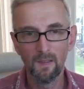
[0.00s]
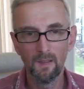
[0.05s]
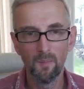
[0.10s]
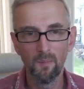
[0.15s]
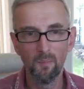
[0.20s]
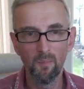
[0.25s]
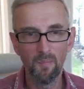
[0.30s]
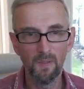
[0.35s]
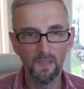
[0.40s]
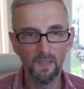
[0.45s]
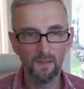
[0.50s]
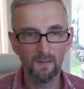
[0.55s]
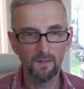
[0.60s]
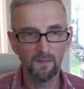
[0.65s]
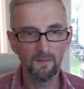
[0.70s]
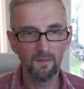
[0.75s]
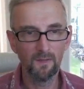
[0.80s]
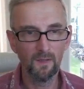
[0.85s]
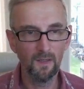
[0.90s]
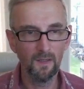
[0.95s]

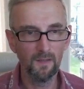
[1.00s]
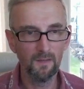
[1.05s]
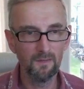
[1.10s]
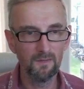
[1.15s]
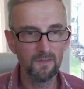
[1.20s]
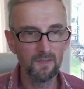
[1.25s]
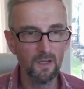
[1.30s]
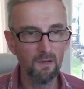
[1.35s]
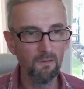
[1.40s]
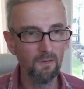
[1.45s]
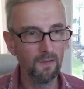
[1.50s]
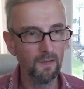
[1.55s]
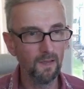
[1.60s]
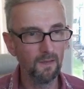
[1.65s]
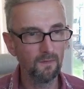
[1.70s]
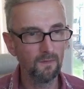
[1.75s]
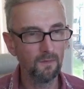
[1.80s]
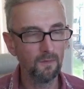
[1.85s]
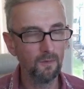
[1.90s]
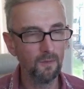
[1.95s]
but generally that's
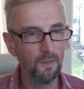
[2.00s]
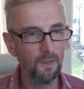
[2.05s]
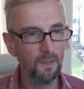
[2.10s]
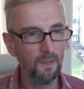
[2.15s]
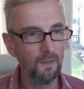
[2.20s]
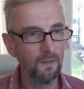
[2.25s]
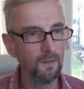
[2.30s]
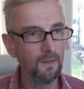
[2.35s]
too hard,